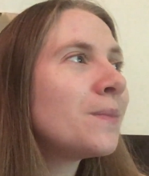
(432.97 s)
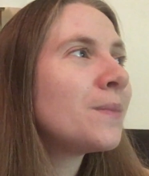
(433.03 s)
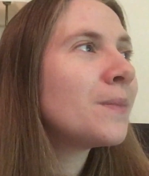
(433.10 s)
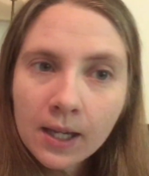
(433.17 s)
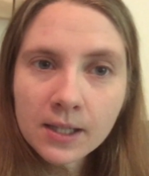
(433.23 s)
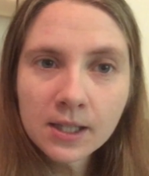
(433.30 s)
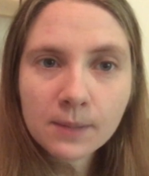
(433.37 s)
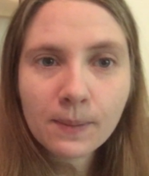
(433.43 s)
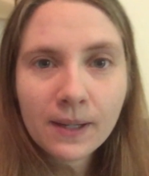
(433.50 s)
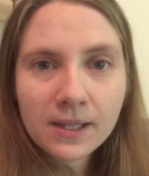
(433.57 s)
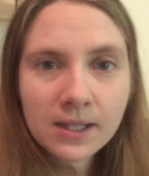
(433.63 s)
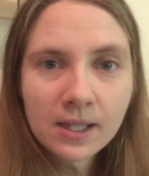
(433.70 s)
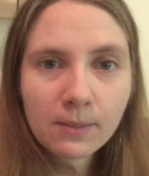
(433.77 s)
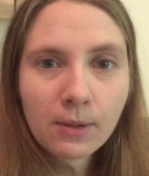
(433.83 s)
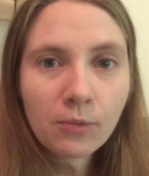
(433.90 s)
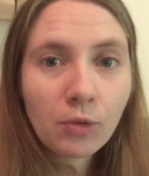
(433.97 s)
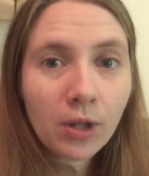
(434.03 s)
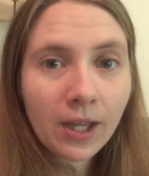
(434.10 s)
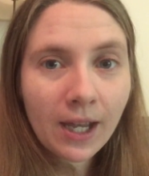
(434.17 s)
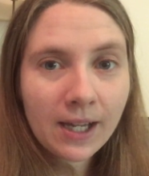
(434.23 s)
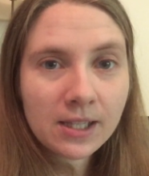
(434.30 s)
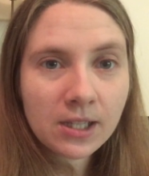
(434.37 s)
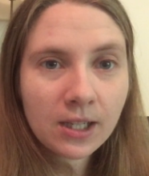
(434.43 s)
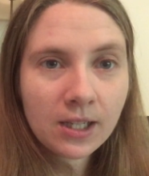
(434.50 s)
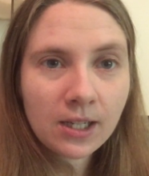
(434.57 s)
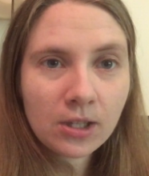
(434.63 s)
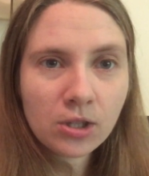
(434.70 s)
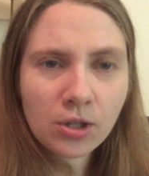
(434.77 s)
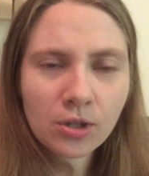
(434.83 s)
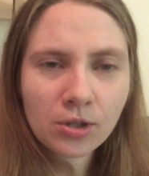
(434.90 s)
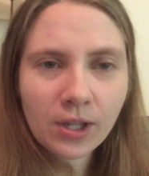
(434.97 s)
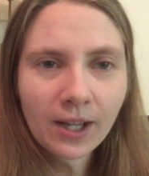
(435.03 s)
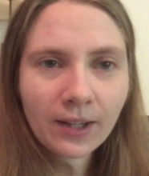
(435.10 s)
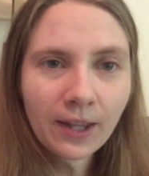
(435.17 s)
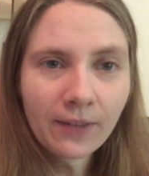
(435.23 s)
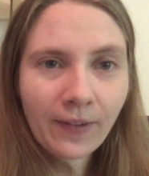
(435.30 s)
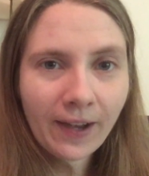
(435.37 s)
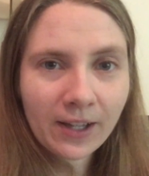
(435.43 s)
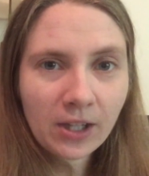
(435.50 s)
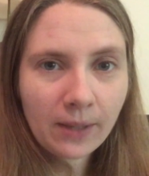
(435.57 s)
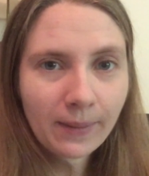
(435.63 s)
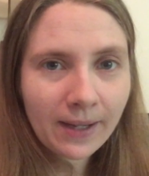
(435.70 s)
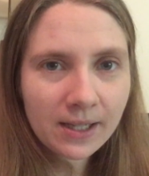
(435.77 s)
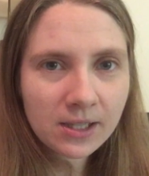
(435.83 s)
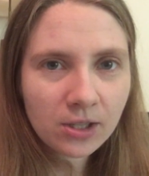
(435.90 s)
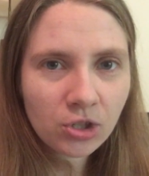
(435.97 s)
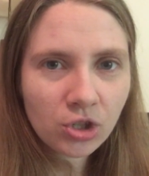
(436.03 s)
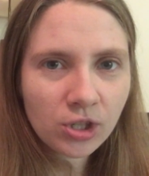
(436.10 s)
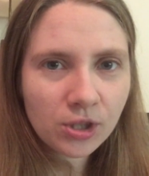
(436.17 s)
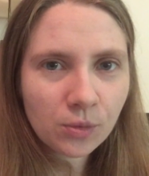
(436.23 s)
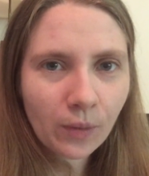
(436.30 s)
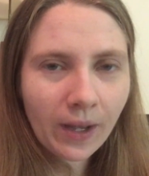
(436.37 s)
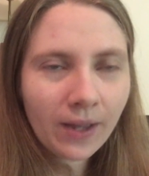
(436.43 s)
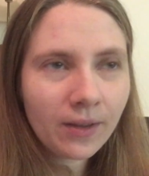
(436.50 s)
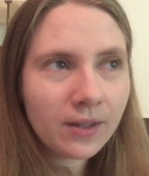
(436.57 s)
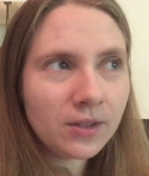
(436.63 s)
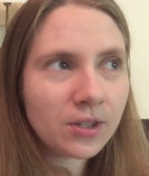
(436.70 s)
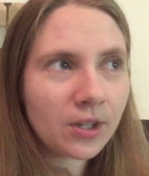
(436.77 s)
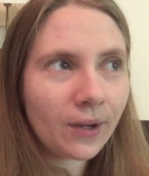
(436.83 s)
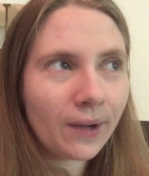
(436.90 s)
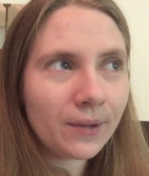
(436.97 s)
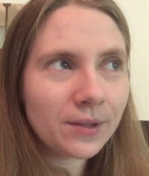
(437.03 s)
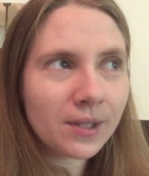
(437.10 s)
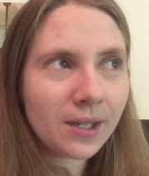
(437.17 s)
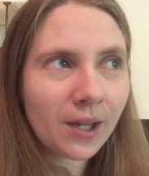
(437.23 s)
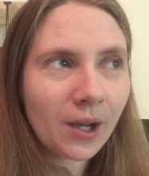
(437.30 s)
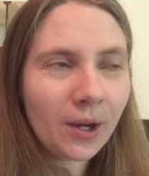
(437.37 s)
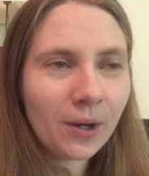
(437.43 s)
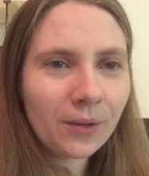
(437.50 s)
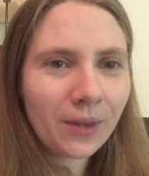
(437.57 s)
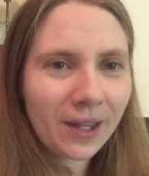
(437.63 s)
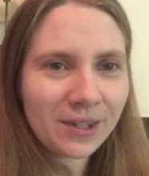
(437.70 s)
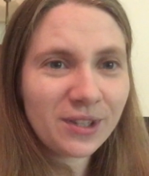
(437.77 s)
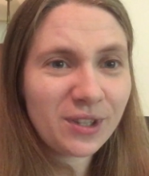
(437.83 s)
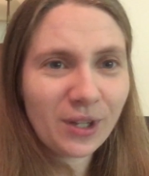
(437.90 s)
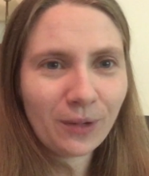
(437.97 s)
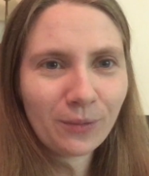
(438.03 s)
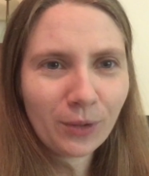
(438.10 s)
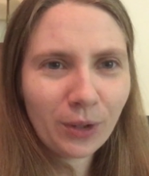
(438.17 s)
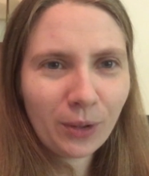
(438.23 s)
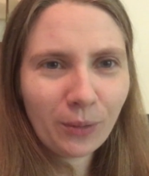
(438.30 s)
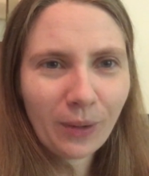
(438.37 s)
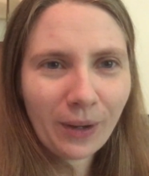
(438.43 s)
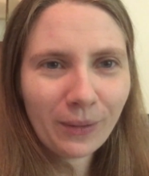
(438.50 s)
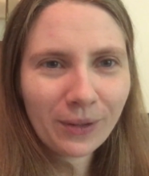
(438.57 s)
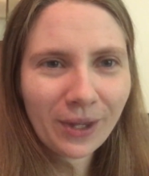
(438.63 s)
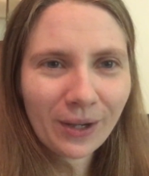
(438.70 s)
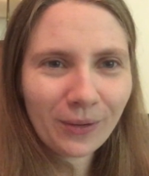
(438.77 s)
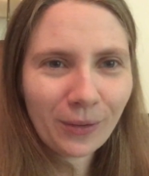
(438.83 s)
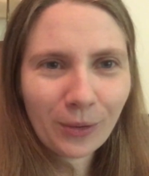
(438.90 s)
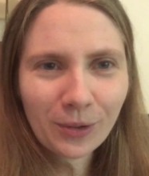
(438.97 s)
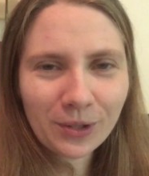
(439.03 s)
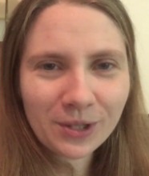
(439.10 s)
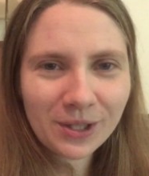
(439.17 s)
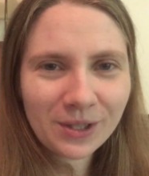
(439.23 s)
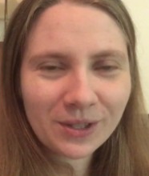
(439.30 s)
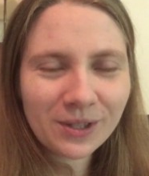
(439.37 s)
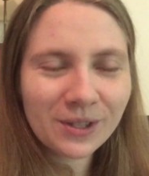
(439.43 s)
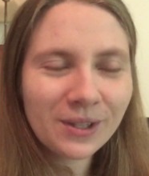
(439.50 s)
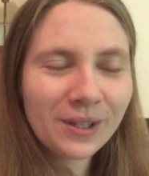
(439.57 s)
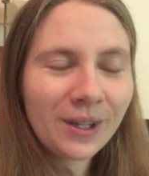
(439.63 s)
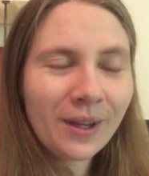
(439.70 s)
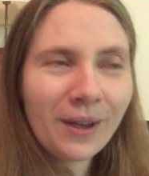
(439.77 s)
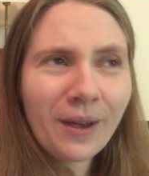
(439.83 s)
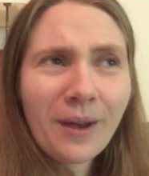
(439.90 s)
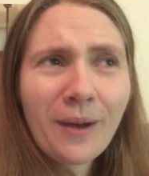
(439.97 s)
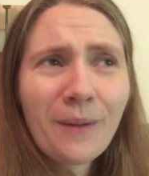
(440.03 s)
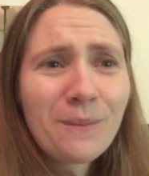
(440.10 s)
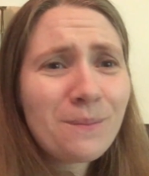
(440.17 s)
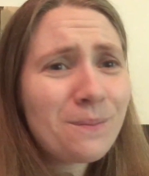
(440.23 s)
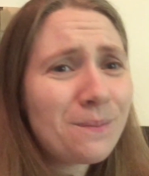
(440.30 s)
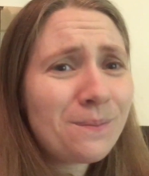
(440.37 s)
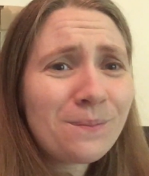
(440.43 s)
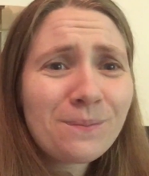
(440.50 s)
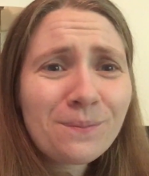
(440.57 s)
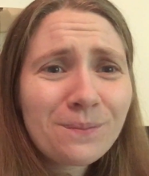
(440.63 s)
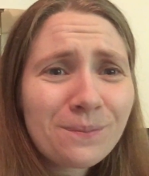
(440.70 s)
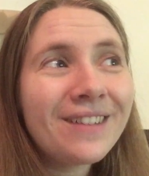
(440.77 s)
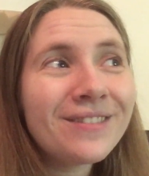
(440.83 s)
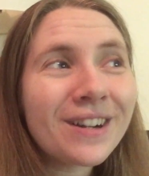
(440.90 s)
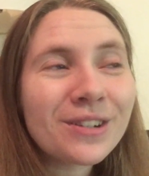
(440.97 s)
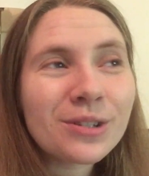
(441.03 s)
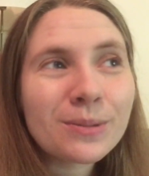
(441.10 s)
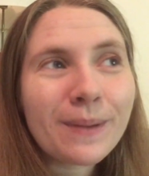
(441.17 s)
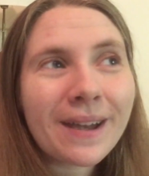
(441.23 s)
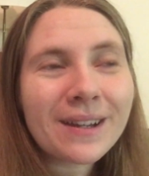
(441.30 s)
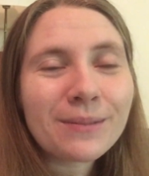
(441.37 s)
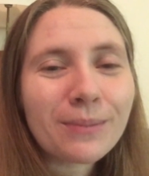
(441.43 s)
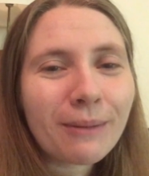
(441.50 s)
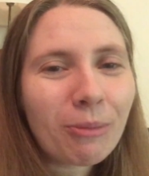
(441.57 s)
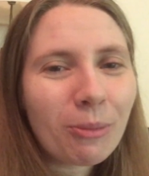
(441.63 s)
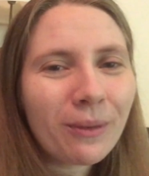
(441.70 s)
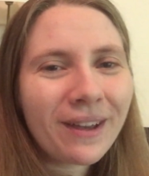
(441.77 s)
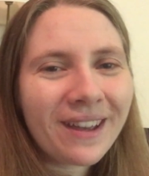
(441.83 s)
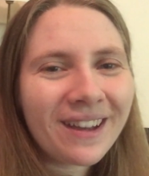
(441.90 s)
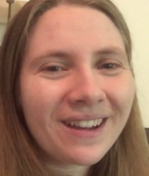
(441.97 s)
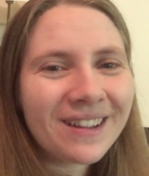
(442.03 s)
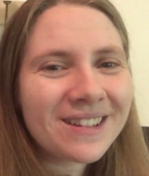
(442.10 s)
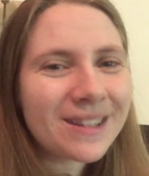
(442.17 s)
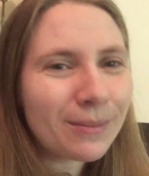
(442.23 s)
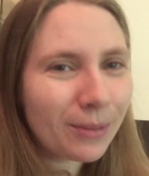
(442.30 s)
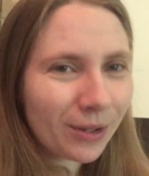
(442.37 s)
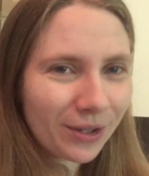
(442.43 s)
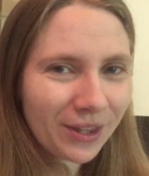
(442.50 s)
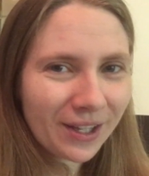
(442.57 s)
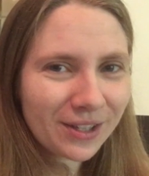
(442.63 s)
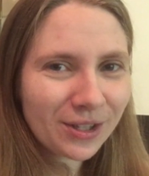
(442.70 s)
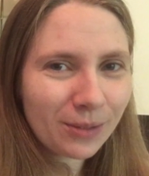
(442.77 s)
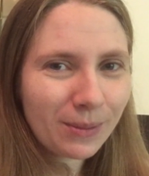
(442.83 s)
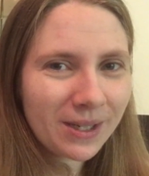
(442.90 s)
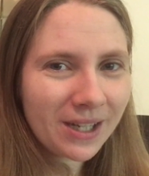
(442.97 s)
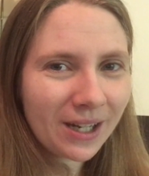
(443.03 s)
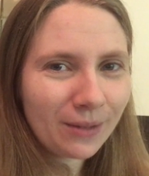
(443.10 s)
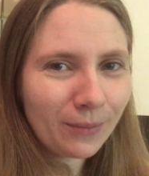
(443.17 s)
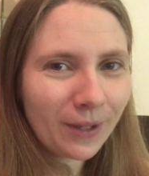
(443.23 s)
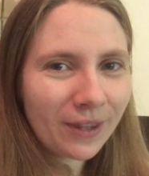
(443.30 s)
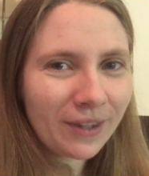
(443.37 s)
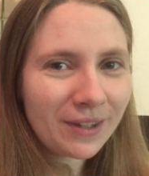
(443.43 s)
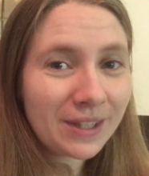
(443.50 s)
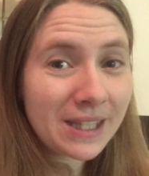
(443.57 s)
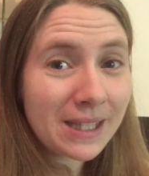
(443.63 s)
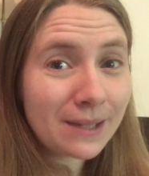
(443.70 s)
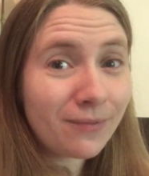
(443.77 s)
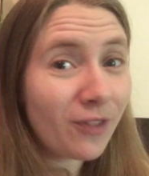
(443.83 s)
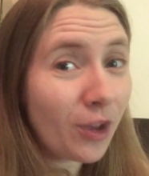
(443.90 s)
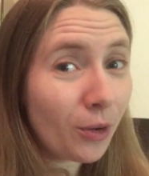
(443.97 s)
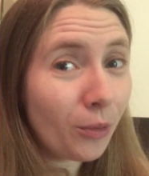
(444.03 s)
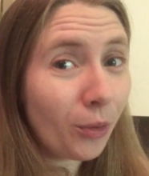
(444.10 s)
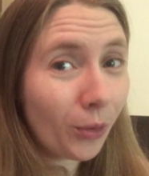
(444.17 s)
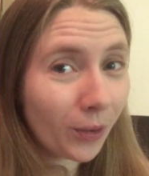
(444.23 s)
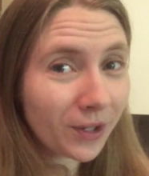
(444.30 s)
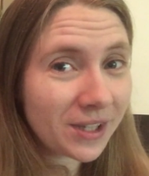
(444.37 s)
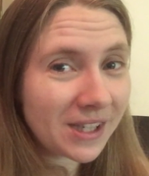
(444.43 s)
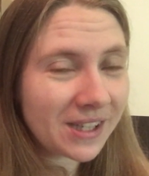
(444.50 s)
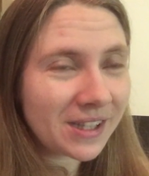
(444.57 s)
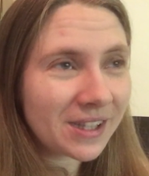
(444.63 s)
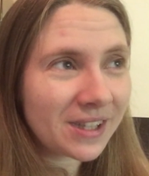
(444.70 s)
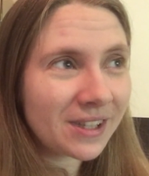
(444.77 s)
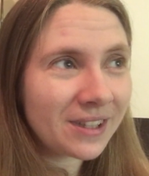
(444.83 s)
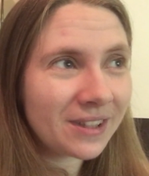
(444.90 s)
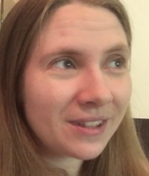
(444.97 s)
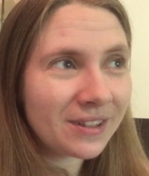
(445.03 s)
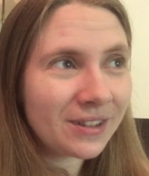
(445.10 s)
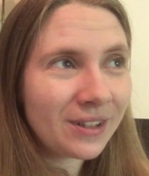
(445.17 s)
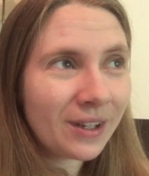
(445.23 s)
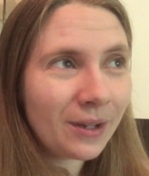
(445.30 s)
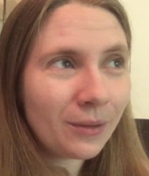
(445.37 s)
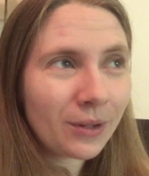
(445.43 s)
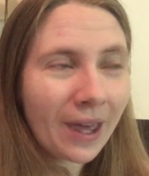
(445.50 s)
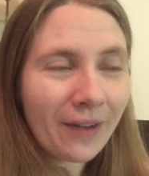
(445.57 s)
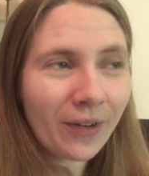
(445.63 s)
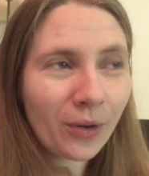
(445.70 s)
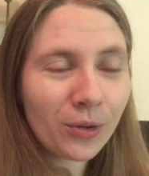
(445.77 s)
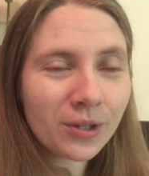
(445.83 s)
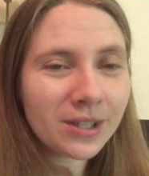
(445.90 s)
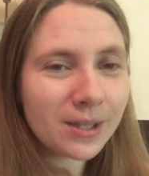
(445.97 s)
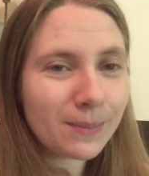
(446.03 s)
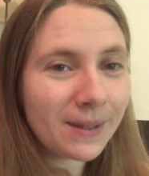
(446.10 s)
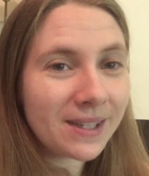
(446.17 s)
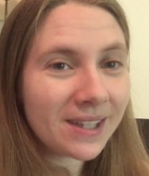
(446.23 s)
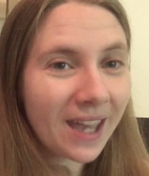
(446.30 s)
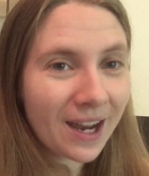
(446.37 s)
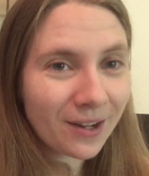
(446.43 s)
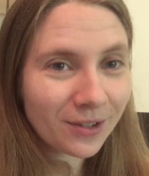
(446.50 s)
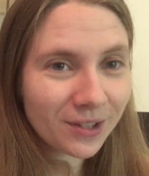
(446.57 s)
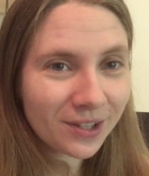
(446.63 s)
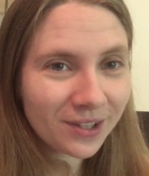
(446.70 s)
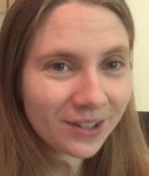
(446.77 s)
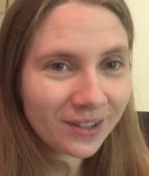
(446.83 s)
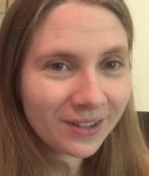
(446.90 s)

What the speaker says: Because this place is going to be really isolated, and so there's like a lot of economic isolation as well, and so I was like, oh, that's done really well without horses. In retrospect, probably similar things could be done with few horses, having horses be scarce,